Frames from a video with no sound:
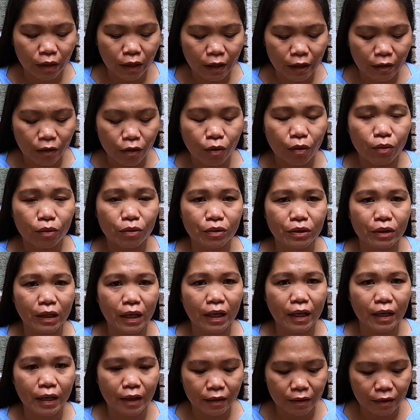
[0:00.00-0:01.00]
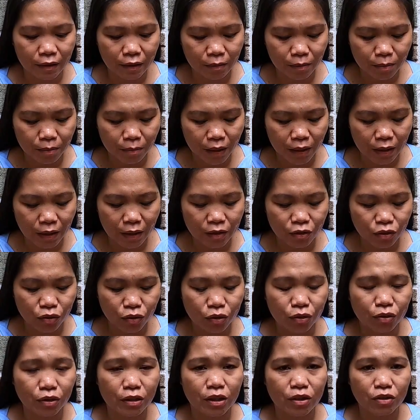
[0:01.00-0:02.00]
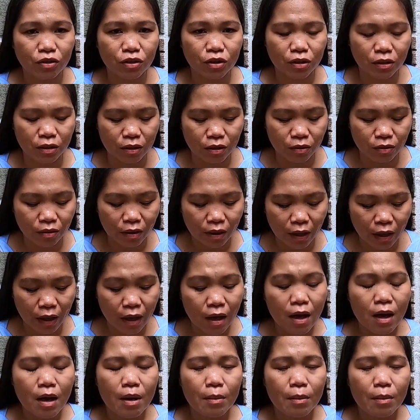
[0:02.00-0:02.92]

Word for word: like whole day and then it sure that she's okay